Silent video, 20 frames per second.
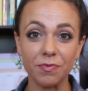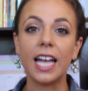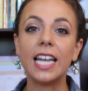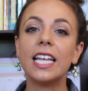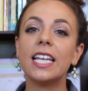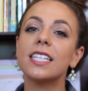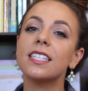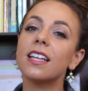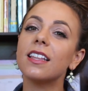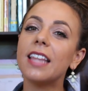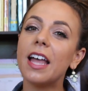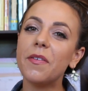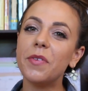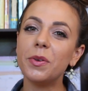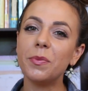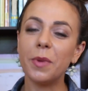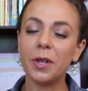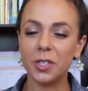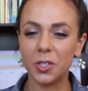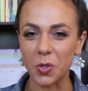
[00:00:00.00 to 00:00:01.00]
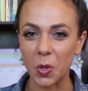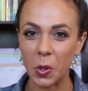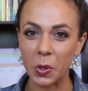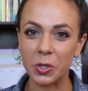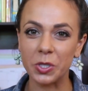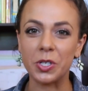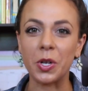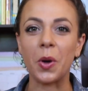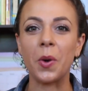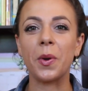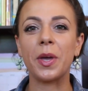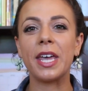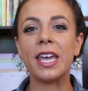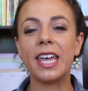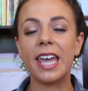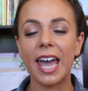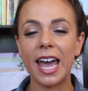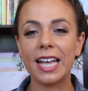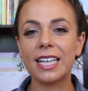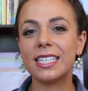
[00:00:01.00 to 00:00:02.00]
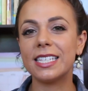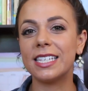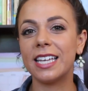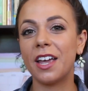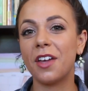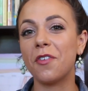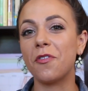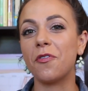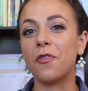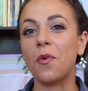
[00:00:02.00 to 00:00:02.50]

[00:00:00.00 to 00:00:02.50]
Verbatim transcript: and he's eleven months old, so he can't sit